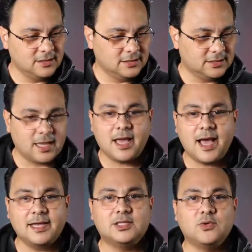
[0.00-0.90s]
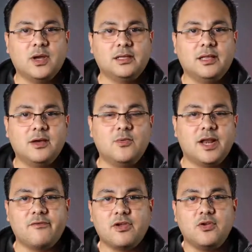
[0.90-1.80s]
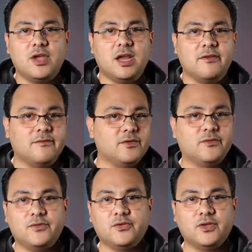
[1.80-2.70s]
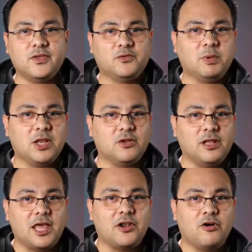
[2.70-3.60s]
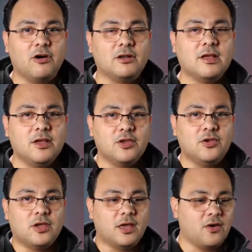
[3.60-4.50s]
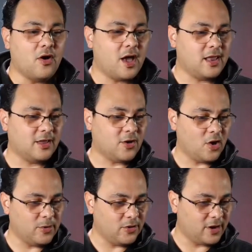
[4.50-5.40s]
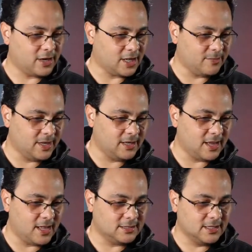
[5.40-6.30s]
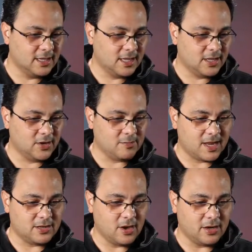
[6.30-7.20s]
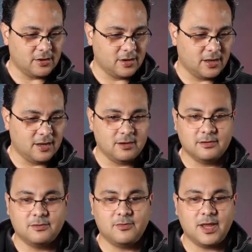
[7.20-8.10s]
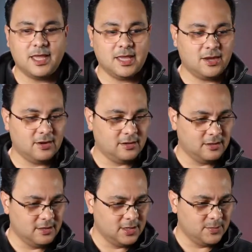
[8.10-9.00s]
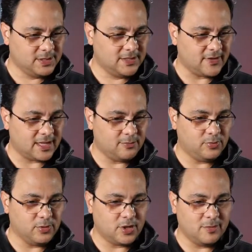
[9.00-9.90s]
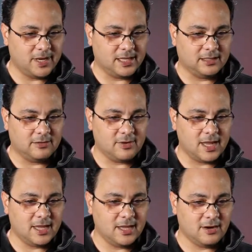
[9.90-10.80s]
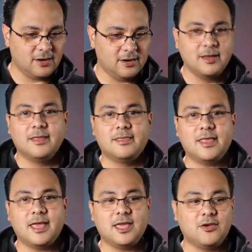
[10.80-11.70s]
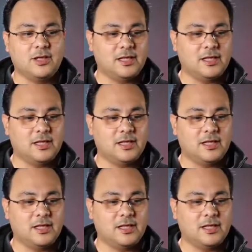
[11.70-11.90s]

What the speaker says: Say hi to Ella whenever you hear. If you see this video later on, you can go ahead and comment on her comment. That's here, my daughter, right here. Let me see if I can pull your comment, Ella, right here. Thank you, Ella. I